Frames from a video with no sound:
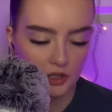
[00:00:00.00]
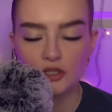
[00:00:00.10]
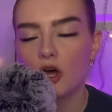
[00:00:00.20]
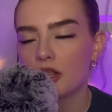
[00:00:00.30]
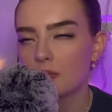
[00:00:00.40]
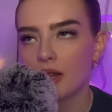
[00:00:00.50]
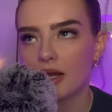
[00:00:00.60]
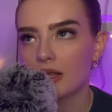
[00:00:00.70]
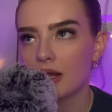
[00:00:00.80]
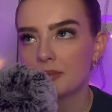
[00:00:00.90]
Dawn of the
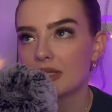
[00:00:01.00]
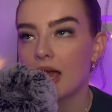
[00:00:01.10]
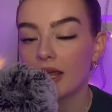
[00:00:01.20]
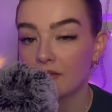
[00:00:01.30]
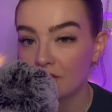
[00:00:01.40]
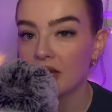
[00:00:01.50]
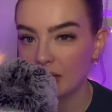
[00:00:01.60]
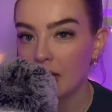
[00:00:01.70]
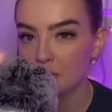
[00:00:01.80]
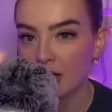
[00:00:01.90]
Planet Apes. I
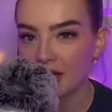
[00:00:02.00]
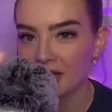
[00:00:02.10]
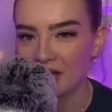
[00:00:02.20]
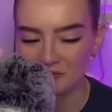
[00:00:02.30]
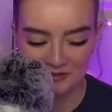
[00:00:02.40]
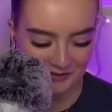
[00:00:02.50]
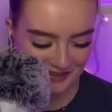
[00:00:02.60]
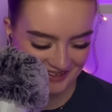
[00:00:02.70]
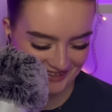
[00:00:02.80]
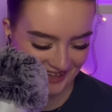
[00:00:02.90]
fucking hate Planet Apes
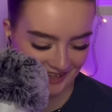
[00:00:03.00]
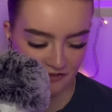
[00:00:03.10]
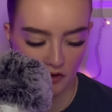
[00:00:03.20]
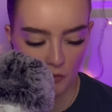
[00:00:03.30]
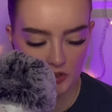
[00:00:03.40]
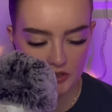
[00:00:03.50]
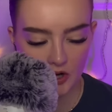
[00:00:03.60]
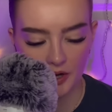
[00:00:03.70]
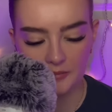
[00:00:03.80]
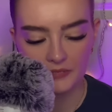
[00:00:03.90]
movies. I gave it 1
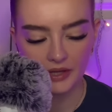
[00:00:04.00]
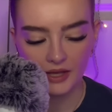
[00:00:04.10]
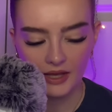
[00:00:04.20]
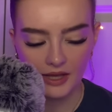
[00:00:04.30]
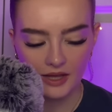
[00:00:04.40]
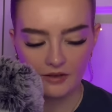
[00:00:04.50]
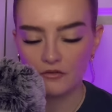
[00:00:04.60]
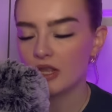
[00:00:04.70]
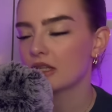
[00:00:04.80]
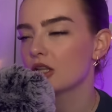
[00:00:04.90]
star
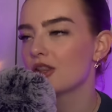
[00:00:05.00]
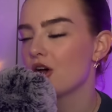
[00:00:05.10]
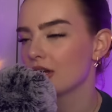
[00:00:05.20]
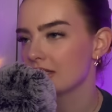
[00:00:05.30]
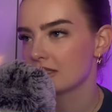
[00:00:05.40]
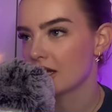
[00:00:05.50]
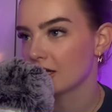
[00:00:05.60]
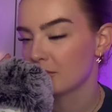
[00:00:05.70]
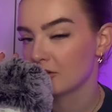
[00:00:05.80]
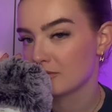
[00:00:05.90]
for, like, the longest
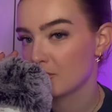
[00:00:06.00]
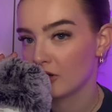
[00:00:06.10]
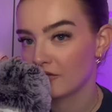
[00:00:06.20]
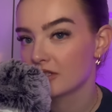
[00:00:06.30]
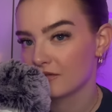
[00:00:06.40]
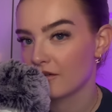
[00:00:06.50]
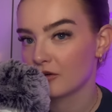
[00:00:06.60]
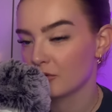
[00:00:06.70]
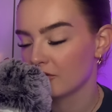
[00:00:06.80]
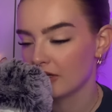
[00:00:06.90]
time. That was my boyfriend's
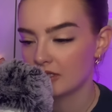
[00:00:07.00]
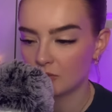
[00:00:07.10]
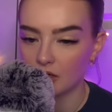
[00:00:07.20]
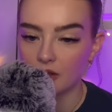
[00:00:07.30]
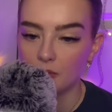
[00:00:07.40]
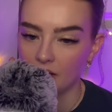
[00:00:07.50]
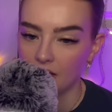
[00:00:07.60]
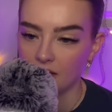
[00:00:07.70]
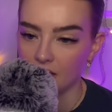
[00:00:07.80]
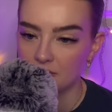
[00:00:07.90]
favorite movies, were the
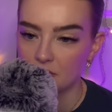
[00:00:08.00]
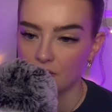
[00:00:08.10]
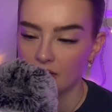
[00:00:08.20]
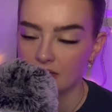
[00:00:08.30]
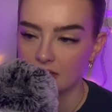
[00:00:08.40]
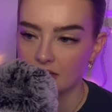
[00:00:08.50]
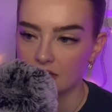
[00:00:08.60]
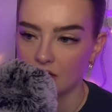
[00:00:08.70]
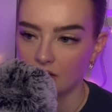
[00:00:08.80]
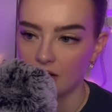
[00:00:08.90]
Planet Apes movies. And
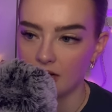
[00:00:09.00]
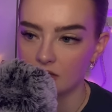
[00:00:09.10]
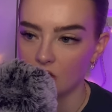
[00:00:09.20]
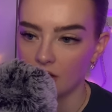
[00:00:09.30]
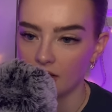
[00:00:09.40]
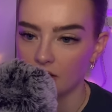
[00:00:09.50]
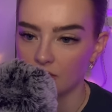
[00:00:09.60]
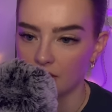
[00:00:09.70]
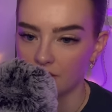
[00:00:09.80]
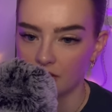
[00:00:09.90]
so I saw, like,
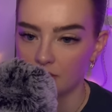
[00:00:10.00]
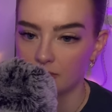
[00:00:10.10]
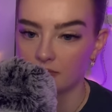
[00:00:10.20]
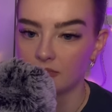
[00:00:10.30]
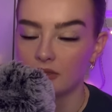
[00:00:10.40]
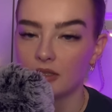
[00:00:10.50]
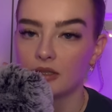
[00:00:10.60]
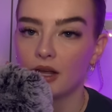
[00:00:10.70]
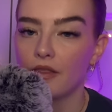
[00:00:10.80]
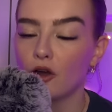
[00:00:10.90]
3 of them,
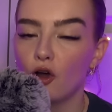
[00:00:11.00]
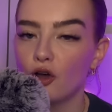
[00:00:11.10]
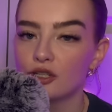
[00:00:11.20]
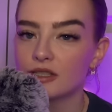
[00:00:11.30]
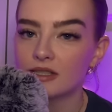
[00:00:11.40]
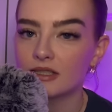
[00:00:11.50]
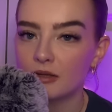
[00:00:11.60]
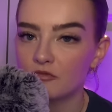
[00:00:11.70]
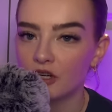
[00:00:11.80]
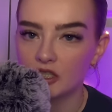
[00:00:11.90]
and they're all just the
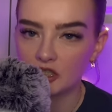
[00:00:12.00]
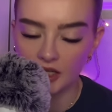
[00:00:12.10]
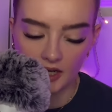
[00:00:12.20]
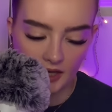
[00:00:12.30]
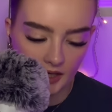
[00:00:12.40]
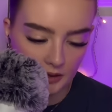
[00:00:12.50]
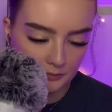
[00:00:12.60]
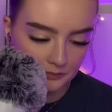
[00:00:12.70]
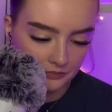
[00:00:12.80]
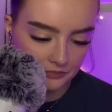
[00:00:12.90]
same fucking shit. I hate them.